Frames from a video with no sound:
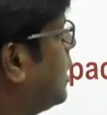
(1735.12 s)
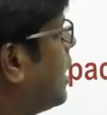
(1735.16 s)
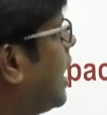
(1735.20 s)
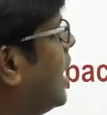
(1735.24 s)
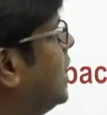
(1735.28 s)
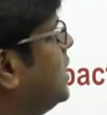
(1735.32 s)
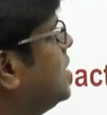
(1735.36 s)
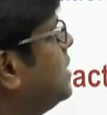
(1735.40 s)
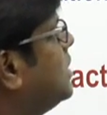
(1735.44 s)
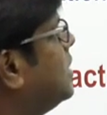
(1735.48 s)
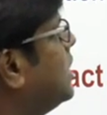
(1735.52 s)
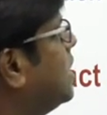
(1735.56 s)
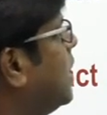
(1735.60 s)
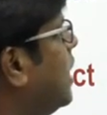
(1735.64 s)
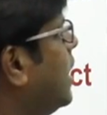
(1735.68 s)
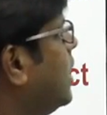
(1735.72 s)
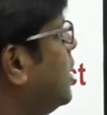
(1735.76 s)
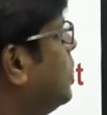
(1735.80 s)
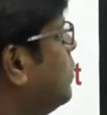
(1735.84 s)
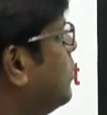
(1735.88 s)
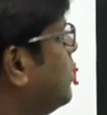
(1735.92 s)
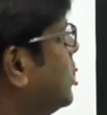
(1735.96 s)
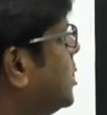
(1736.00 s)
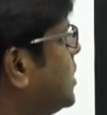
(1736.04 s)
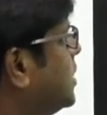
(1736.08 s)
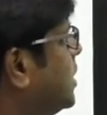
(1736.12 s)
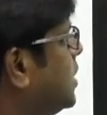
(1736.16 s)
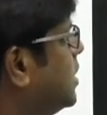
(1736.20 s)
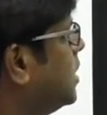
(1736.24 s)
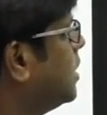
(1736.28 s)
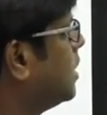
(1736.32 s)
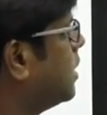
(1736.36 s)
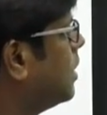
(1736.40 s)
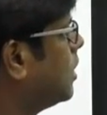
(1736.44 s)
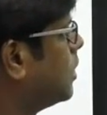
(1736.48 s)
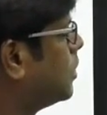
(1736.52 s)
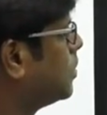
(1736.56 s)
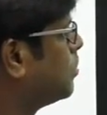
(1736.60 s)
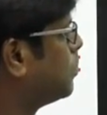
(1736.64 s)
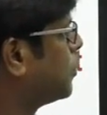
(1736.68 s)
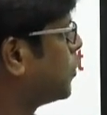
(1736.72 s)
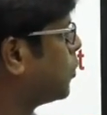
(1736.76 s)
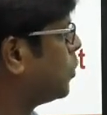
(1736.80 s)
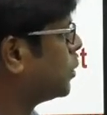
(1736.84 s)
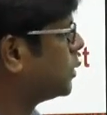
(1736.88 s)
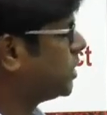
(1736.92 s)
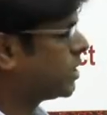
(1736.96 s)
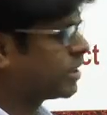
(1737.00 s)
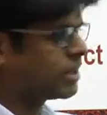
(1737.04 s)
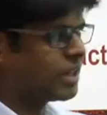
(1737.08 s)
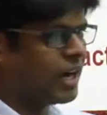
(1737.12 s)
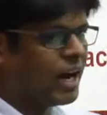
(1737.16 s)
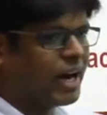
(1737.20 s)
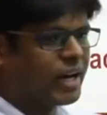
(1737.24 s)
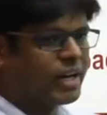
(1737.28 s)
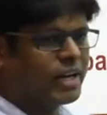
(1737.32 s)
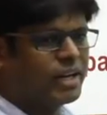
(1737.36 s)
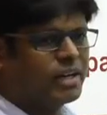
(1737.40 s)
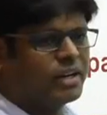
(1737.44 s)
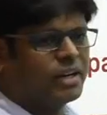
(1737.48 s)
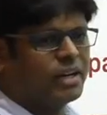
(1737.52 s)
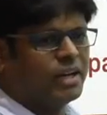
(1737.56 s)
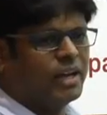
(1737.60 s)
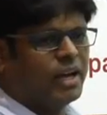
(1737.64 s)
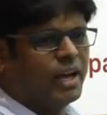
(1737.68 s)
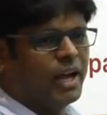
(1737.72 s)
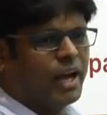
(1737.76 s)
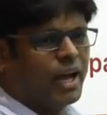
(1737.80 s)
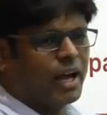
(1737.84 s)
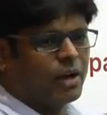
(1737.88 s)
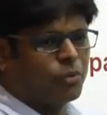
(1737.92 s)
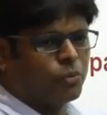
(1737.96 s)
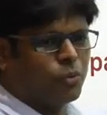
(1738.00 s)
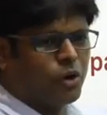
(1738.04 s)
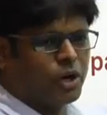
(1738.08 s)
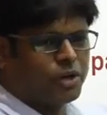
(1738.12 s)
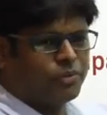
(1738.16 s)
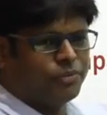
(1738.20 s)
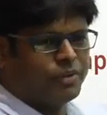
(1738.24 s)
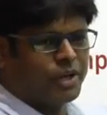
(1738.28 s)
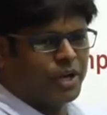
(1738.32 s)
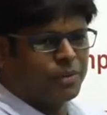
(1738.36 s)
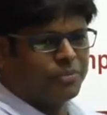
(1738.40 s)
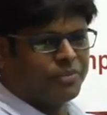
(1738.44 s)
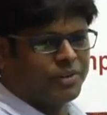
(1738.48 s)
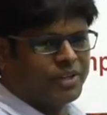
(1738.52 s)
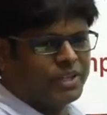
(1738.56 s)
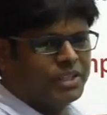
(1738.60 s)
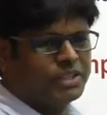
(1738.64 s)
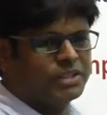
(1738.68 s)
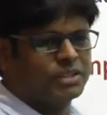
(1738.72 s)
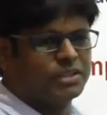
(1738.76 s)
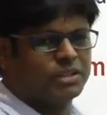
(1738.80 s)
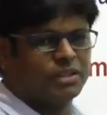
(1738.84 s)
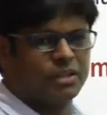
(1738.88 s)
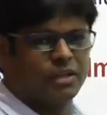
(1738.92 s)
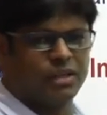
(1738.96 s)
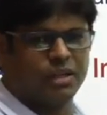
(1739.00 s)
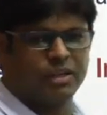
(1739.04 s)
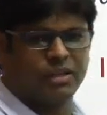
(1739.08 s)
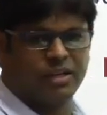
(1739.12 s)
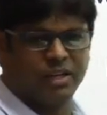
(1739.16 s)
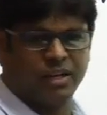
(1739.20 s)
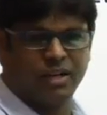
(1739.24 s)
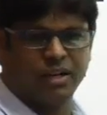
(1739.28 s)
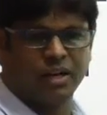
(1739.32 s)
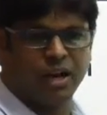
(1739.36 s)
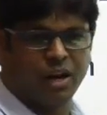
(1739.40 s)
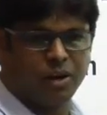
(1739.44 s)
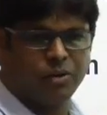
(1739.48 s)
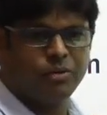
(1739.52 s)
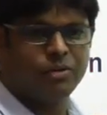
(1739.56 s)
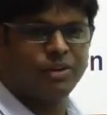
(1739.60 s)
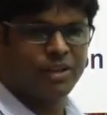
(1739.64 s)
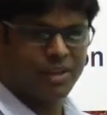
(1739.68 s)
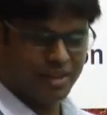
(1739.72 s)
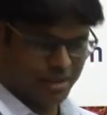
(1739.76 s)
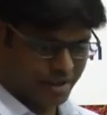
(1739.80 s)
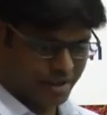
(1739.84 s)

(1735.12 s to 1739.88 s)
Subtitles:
right hand you will see the project target and what we have reached till now.